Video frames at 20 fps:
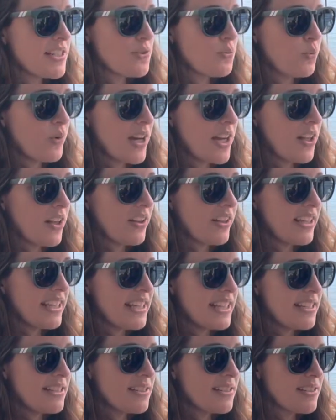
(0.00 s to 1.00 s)
well
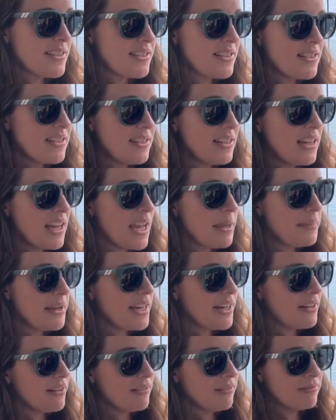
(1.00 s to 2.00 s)
is, I
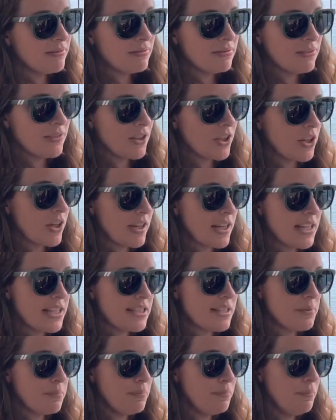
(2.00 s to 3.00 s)
mean, look,
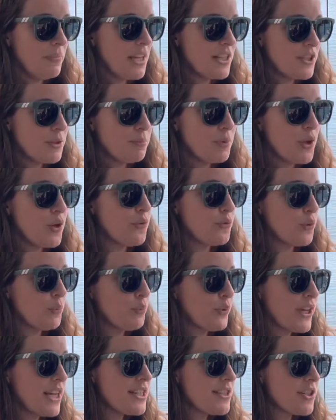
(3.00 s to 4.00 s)
it's a beautiful
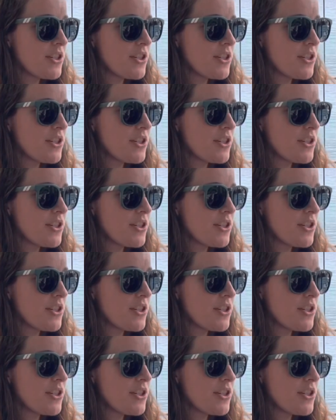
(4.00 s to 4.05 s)
place.